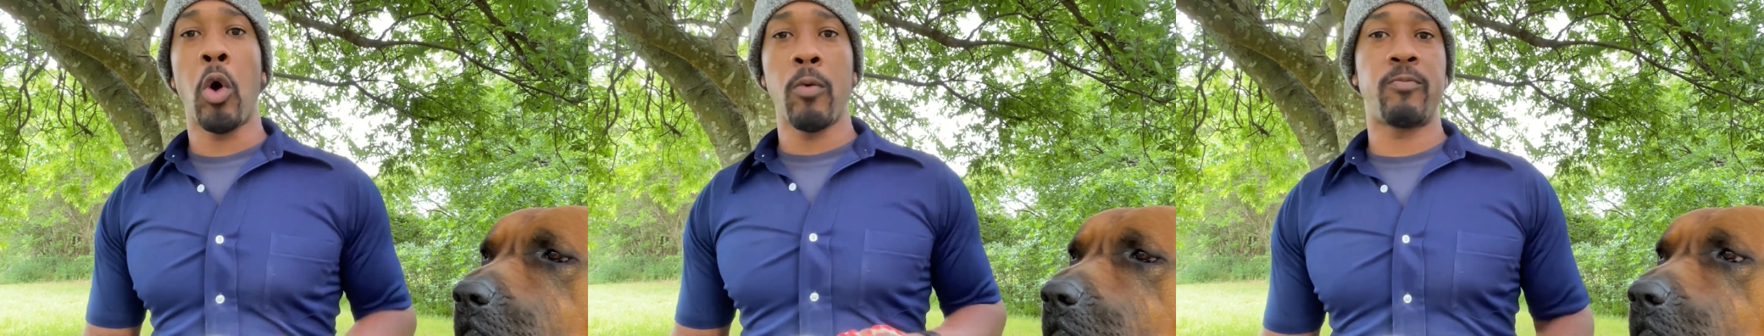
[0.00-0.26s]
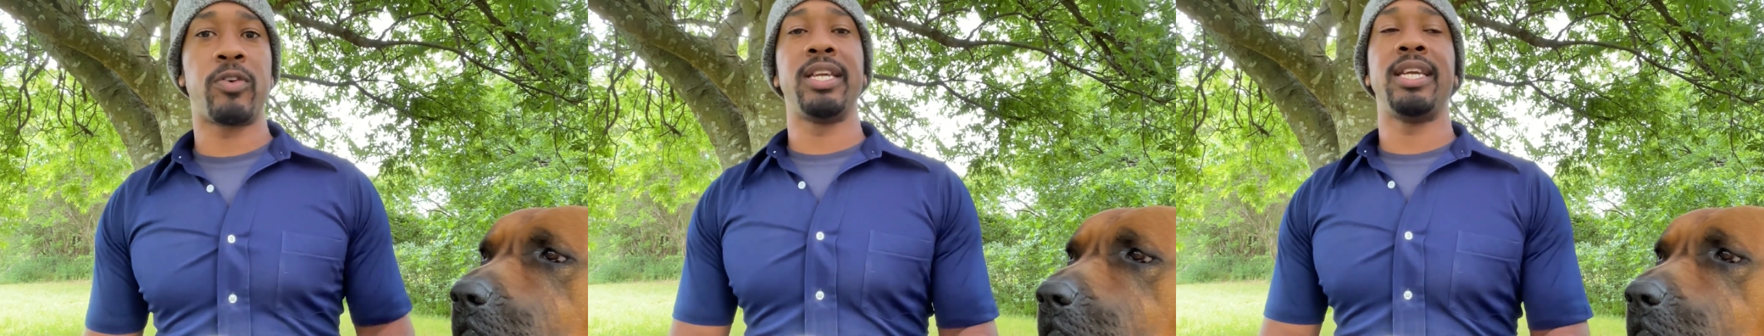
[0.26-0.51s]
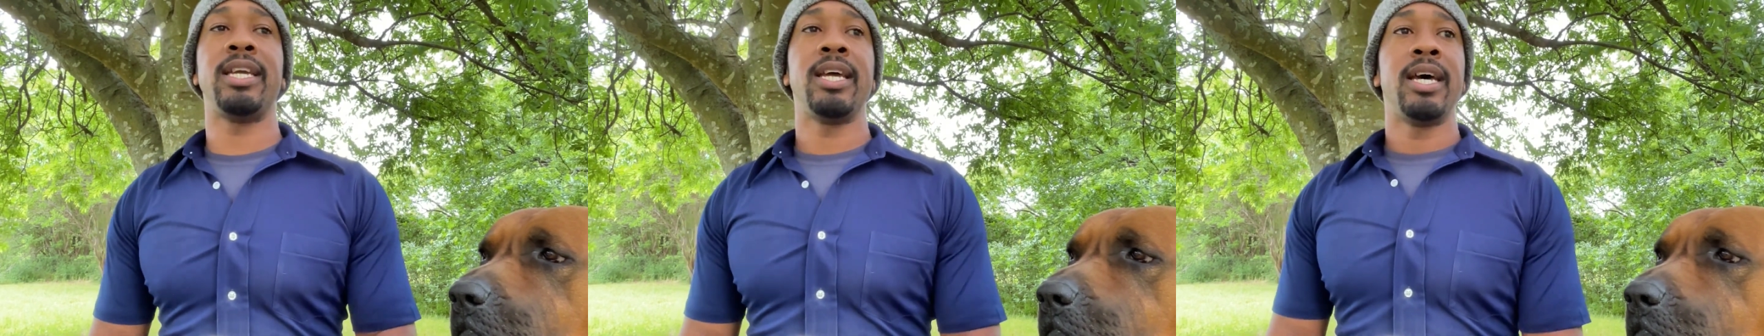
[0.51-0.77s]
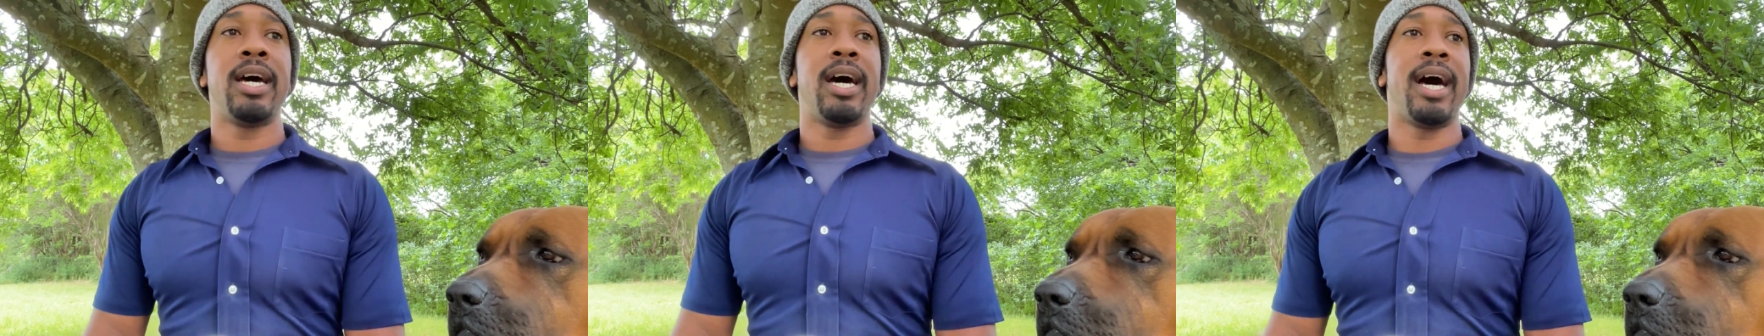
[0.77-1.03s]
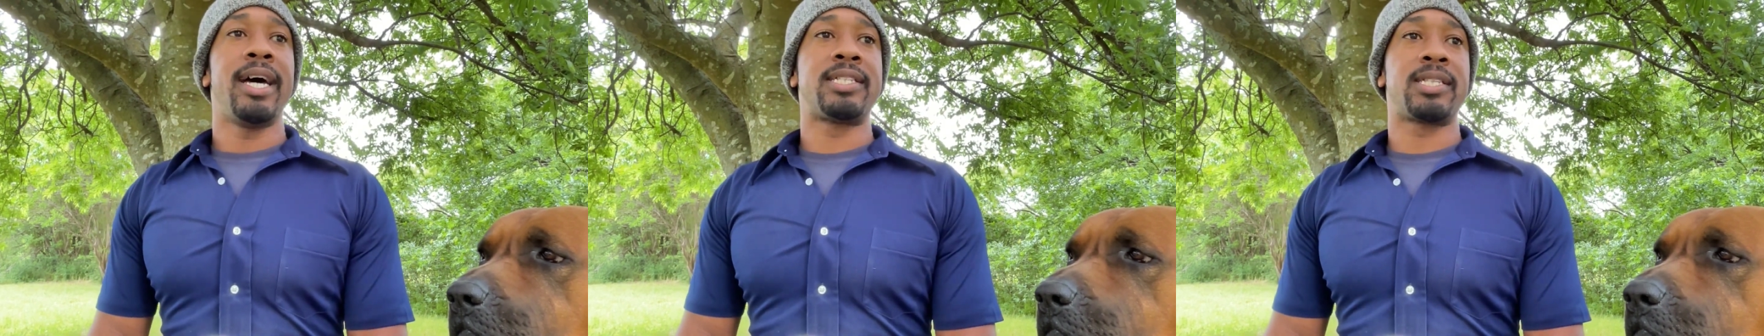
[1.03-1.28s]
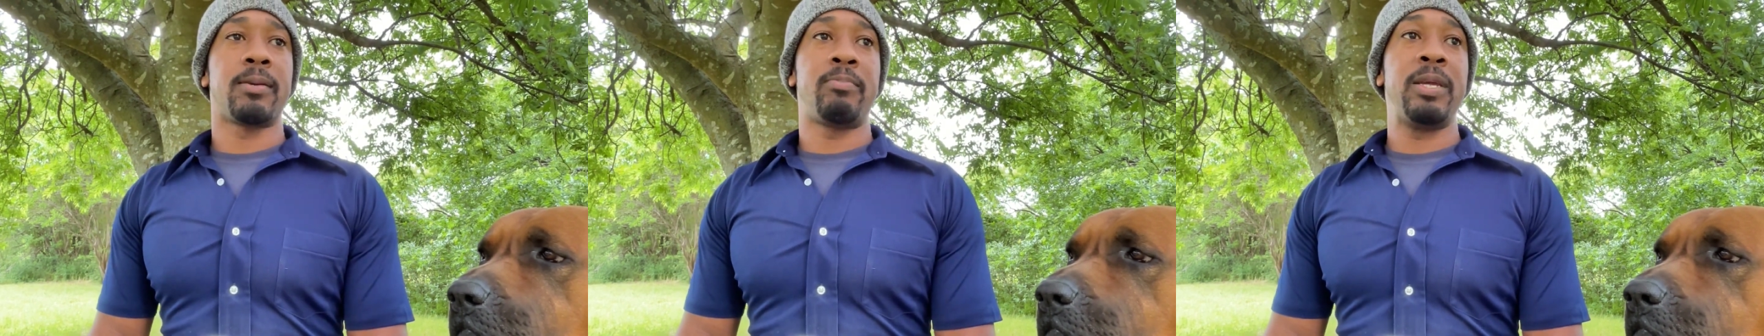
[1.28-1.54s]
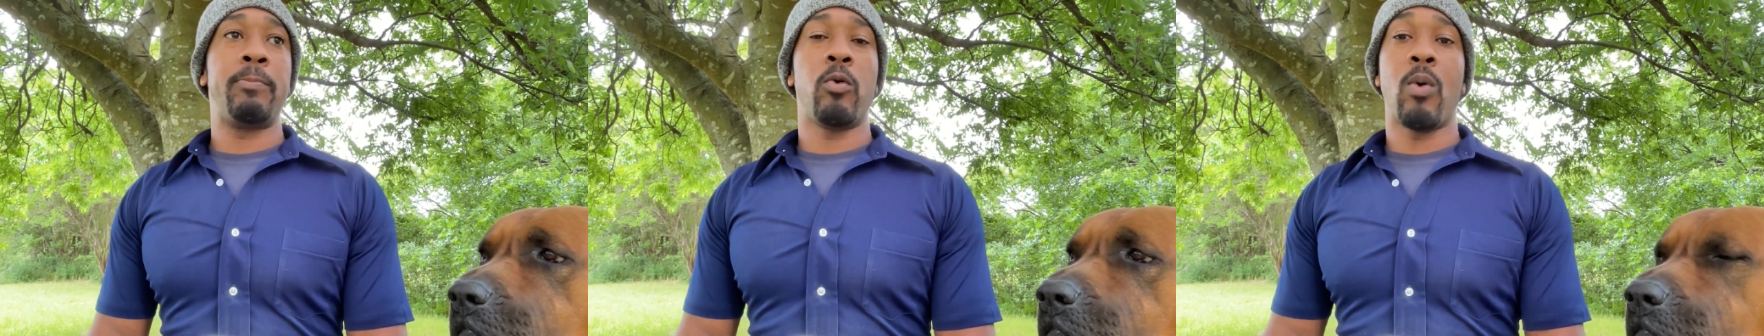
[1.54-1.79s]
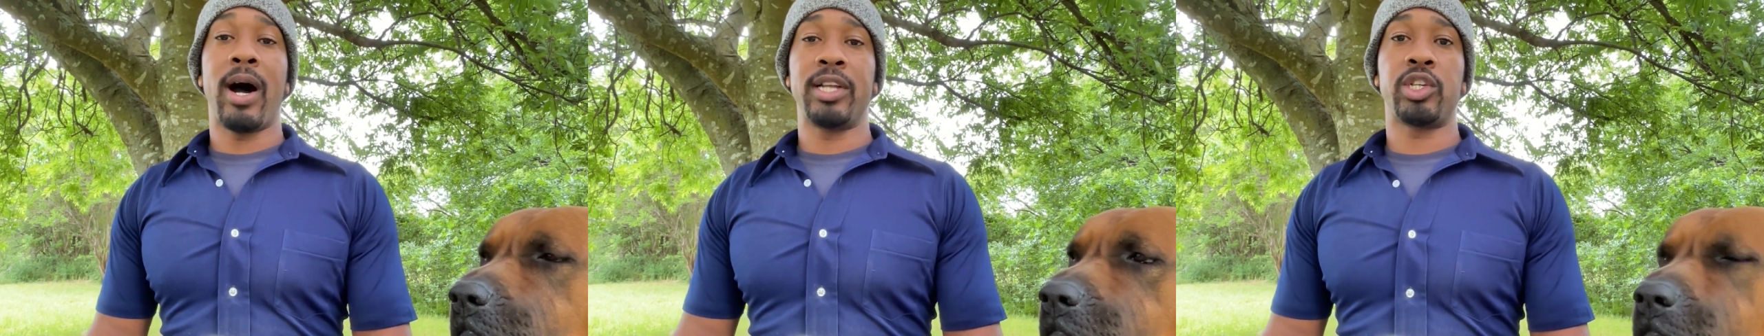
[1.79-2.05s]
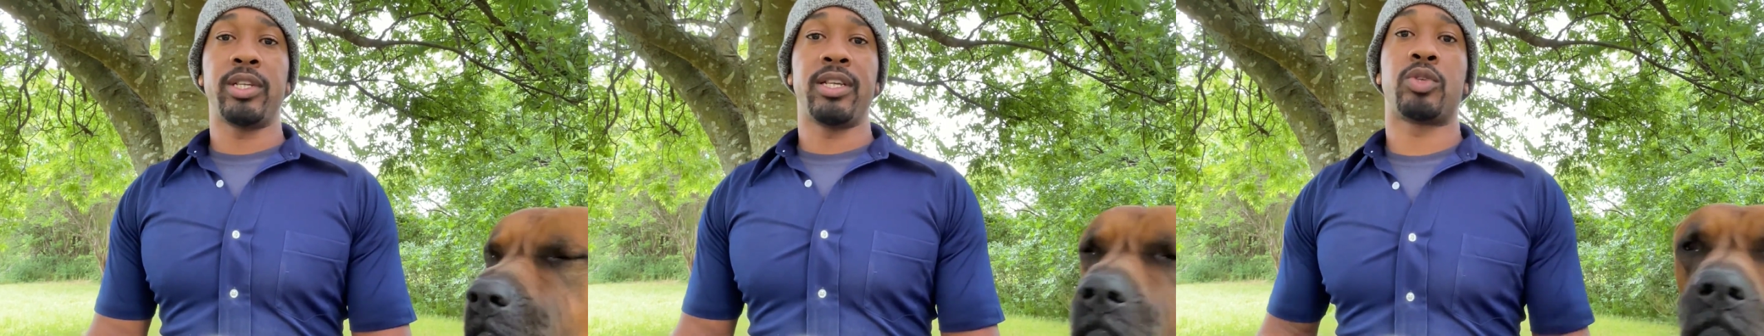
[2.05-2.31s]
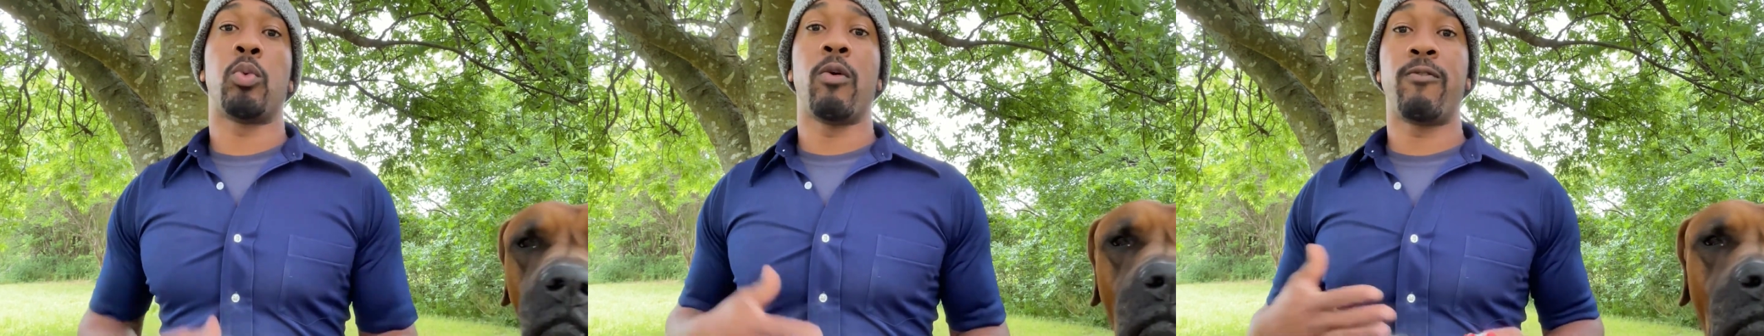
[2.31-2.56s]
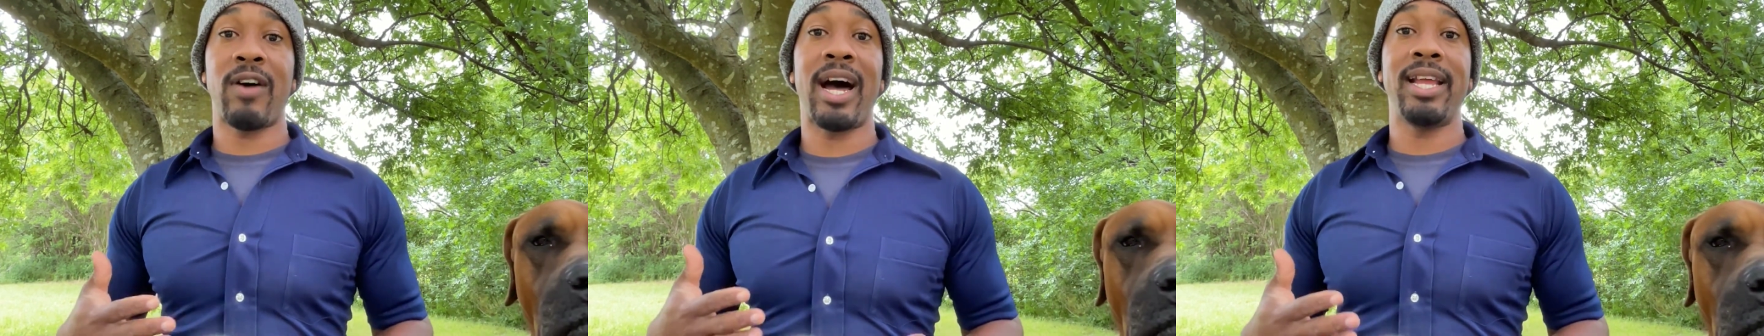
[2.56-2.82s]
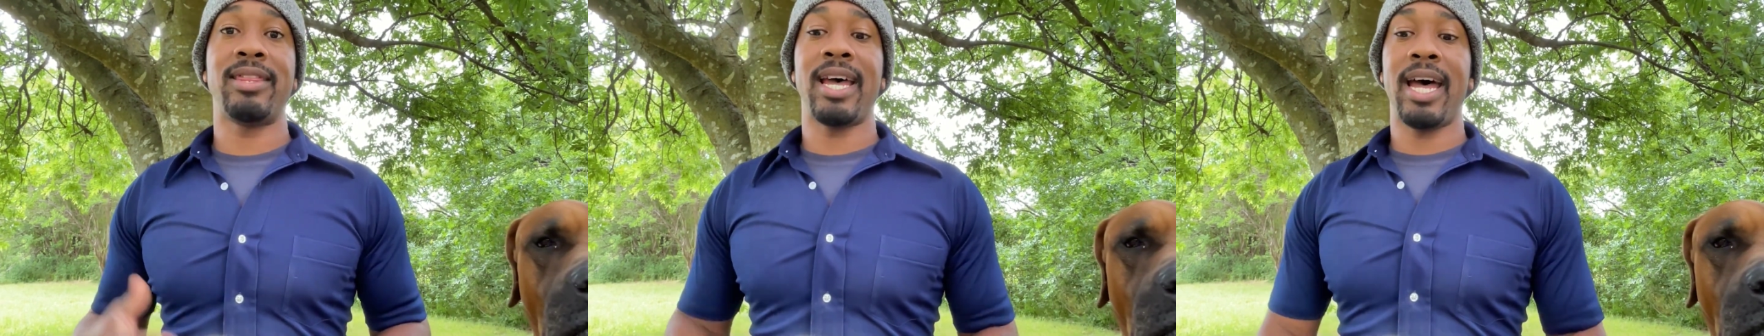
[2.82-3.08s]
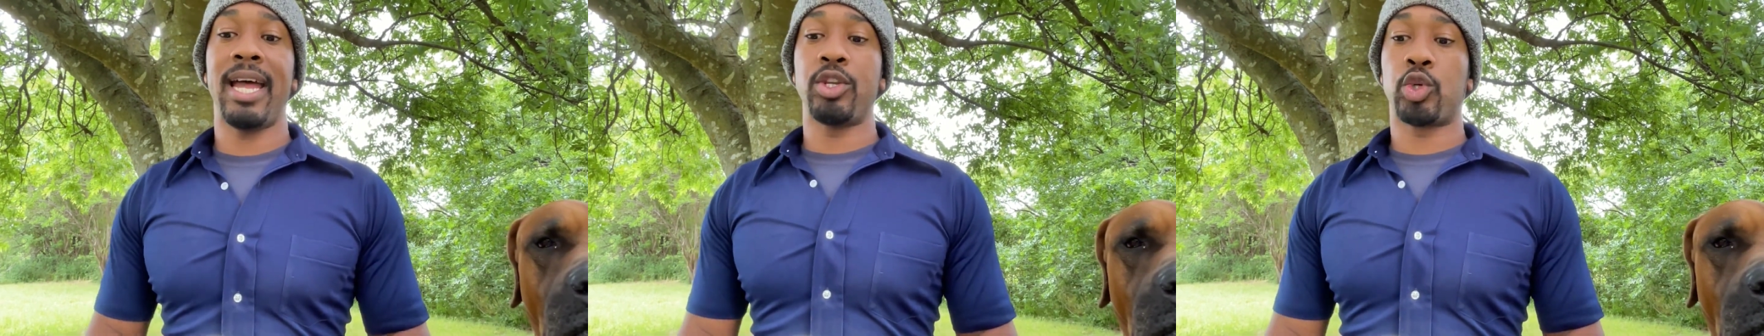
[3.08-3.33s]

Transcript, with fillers: Hopefully, uh, some people watching this will find that